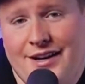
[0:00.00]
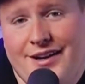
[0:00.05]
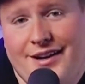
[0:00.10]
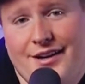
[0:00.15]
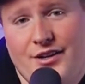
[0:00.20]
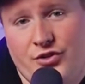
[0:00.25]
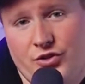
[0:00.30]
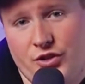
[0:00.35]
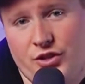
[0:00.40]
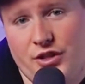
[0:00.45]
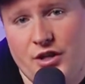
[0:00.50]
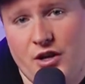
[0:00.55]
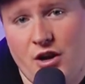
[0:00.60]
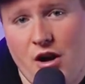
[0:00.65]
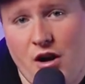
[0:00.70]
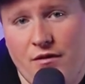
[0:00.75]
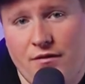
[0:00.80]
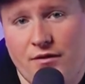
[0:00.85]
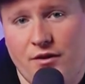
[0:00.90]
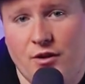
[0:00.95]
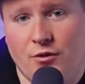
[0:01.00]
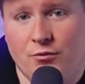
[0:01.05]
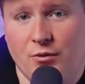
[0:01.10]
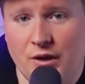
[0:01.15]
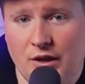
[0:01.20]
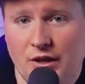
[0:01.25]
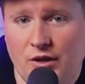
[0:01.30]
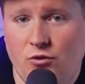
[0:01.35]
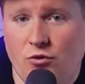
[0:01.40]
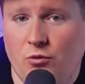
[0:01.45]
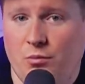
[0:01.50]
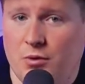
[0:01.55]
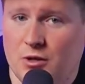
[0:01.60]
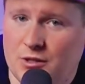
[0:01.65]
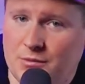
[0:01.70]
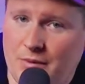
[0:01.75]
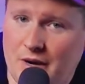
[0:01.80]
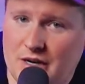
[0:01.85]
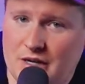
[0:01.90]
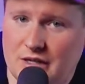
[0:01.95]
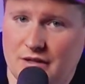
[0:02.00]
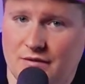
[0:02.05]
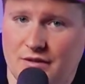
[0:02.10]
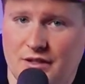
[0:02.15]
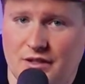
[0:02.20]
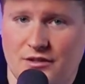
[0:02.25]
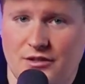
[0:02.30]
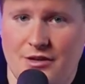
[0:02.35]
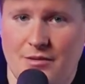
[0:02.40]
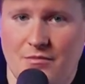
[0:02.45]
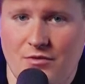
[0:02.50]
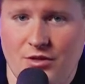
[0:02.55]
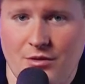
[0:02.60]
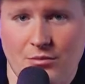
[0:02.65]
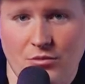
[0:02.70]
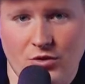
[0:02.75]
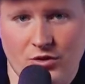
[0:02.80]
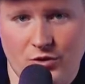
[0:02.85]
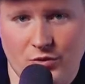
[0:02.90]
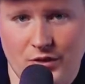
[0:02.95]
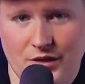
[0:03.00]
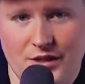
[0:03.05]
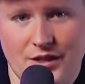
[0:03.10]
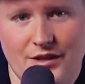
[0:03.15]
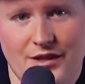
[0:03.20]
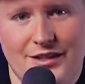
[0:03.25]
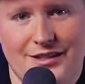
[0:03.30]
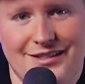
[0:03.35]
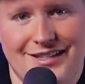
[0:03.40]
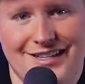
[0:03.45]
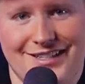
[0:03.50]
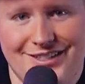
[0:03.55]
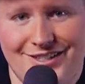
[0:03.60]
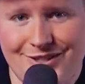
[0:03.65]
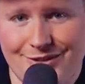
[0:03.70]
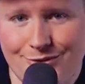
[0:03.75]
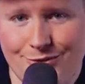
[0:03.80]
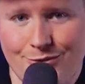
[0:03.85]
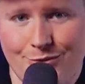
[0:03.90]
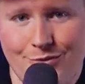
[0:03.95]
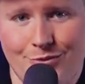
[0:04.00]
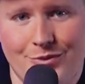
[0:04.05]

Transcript: It's just going to offer a really cool perspective into some of the more twisted things they do